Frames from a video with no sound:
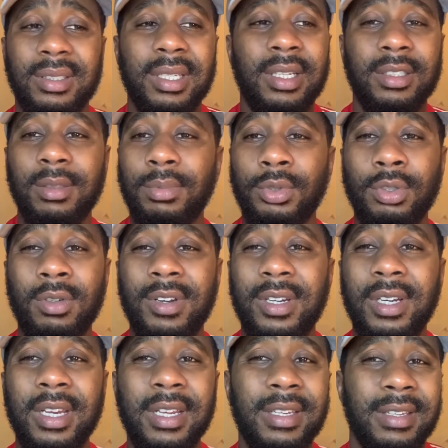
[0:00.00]
end up drawing, and
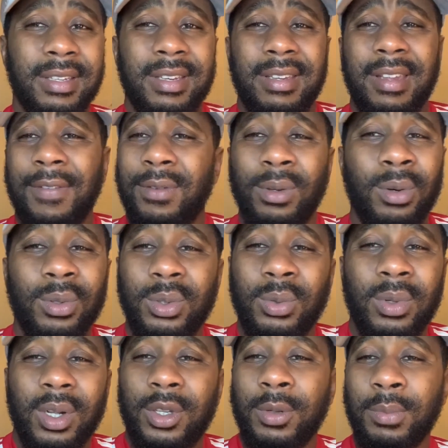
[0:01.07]
then you have to go to
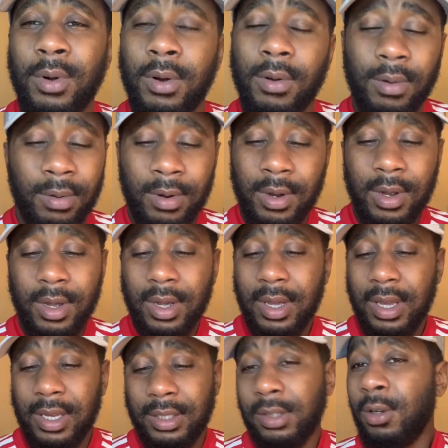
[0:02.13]
work tomorrow,
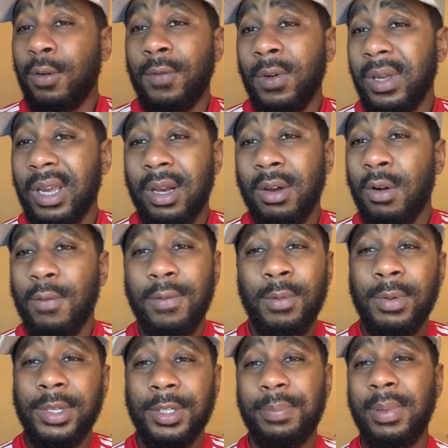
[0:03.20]
start over again. Hopefully, we
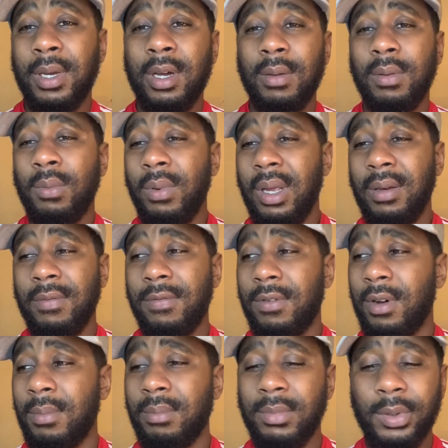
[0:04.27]
just pick up the win
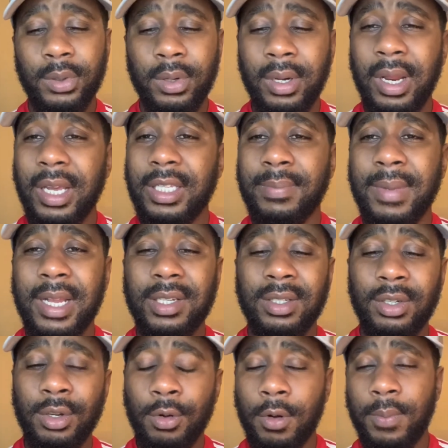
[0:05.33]
from the next match in the
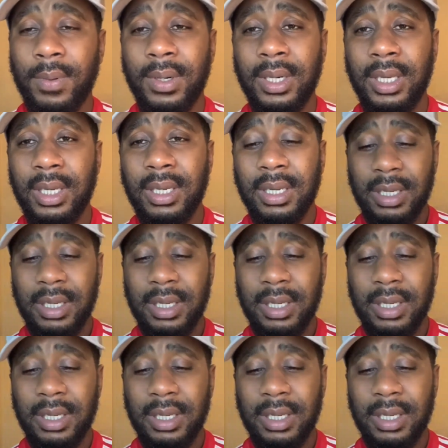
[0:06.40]
Europa League.